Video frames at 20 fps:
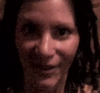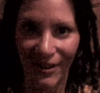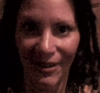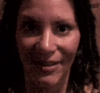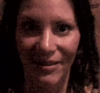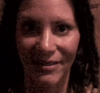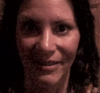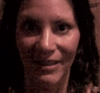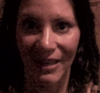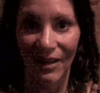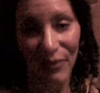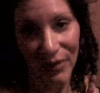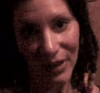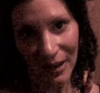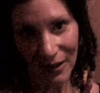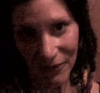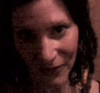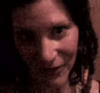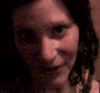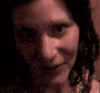good. And
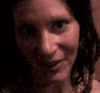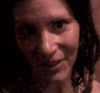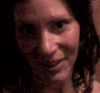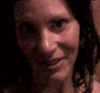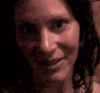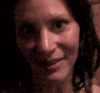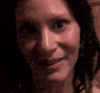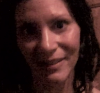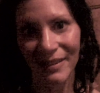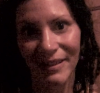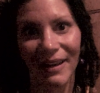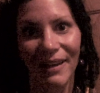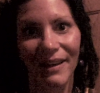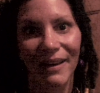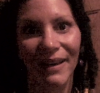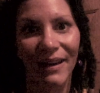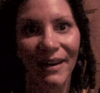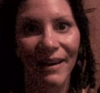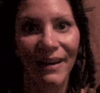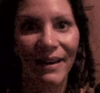when I feel
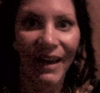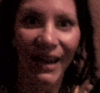good,